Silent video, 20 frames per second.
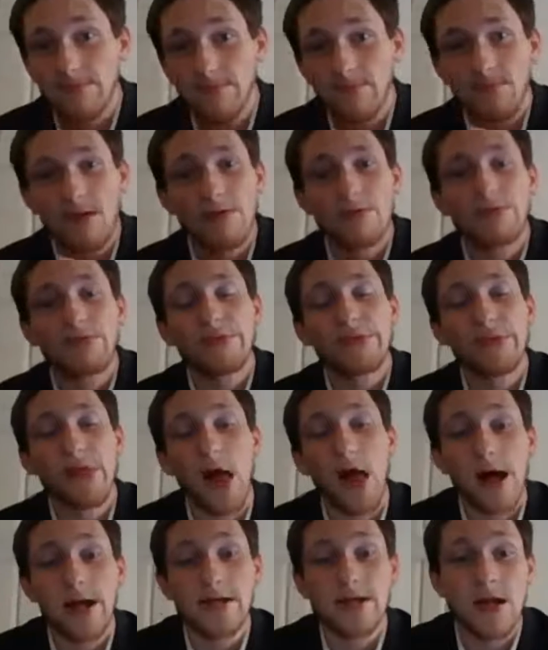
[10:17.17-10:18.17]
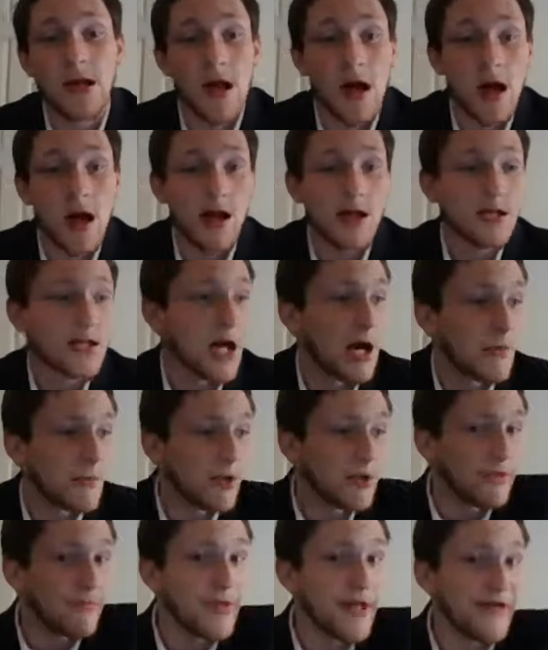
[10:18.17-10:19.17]
memorable line, "Come
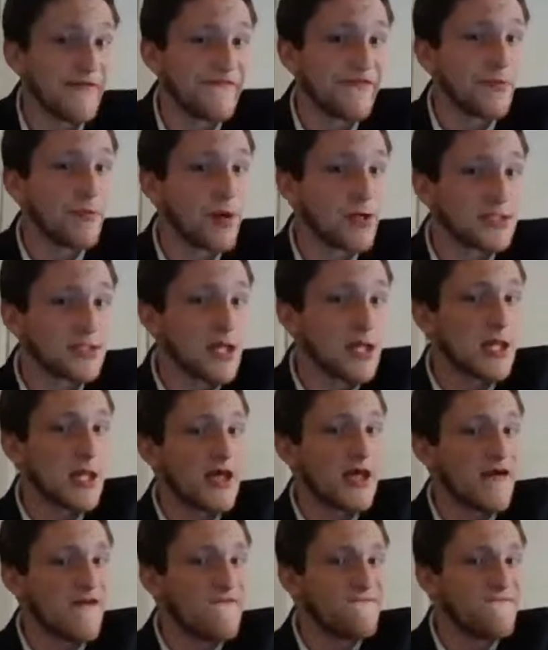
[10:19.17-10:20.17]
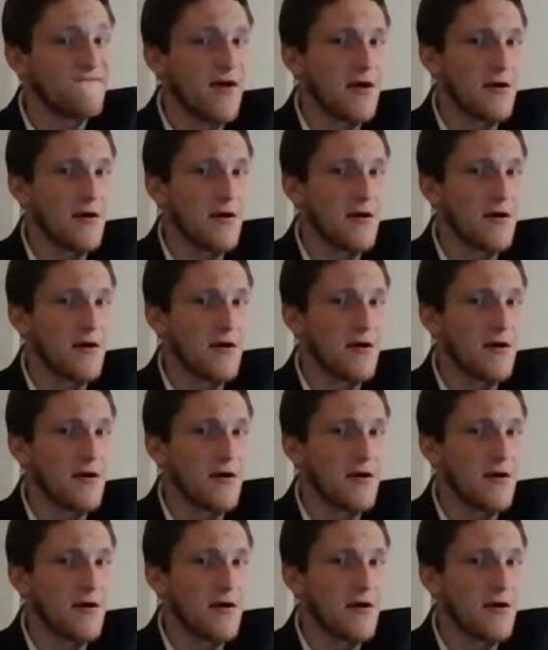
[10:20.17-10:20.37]
with me if you want to live."